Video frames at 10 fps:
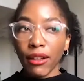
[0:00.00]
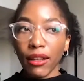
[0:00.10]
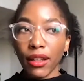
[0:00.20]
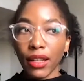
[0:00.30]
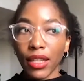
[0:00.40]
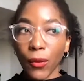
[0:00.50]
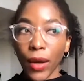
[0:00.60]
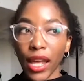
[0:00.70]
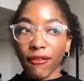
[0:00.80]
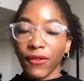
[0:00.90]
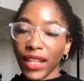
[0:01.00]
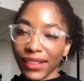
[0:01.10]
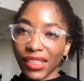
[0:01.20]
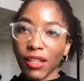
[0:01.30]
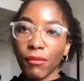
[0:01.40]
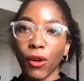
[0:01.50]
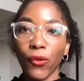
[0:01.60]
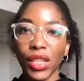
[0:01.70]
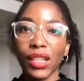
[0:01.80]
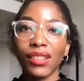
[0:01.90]
in a way victim
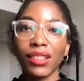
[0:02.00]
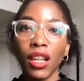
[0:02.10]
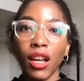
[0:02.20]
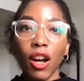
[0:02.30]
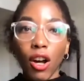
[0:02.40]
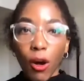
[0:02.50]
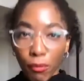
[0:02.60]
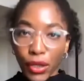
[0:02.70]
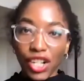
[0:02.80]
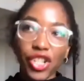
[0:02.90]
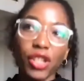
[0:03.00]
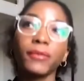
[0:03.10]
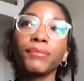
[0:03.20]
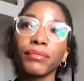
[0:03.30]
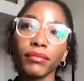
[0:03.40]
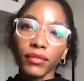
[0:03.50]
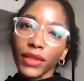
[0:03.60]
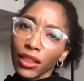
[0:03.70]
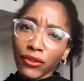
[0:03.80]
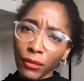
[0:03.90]
of this oppression
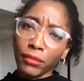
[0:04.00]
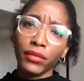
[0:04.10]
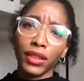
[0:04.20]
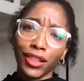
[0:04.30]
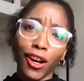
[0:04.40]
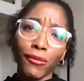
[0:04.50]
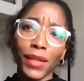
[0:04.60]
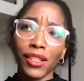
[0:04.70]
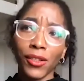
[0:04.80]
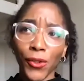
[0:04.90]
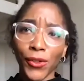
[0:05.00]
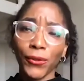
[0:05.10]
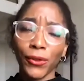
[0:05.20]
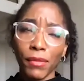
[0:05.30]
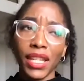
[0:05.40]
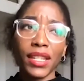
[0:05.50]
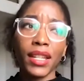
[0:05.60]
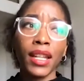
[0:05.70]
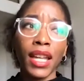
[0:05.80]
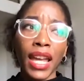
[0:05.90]
from the government and also from
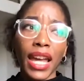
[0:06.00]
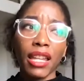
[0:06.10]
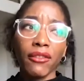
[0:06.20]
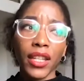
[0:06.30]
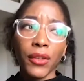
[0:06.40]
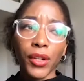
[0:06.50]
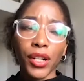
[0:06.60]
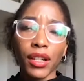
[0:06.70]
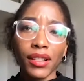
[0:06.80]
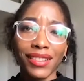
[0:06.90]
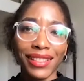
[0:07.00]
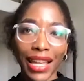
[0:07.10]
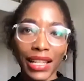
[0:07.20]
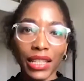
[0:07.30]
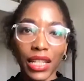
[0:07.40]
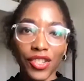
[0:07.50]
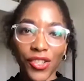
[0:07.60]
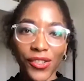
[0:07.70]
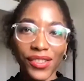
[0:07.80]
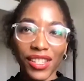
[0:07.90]
media. And I think we're slightly
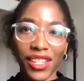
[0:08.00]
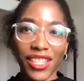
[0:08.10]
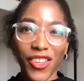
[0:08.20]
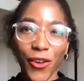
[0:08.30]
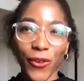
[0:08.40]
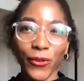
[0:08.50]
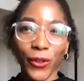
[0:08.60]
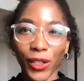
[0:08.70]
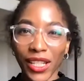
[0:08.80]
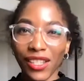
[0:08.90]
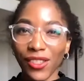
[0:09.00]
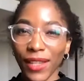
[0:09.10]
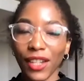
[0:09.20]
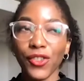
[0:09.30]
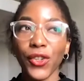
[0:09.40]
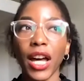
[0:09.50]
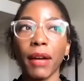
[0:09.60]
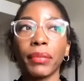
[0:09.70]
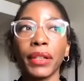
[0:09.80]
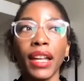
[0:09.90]
just falling into that
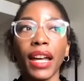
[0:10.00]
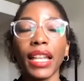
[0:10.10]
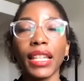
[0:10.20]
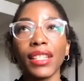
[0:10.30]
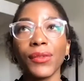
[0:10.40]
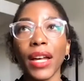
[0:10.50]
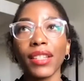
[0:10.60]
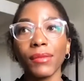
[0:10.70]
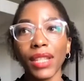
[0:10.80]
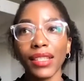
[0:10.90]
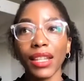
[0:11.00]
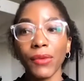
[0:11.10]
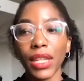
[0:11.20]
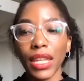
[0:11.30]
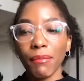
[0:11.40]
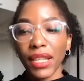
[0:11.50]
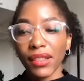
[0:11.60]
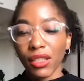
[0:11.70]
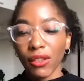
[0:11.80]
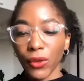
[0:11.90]
trap. And that's why sometimes I really get
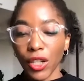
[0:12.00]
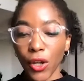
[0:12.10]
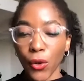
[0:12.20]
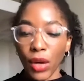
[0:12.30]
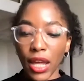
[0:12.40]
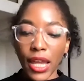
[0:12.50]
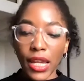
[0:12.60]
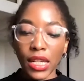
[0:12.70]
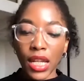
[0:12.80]
pissed off when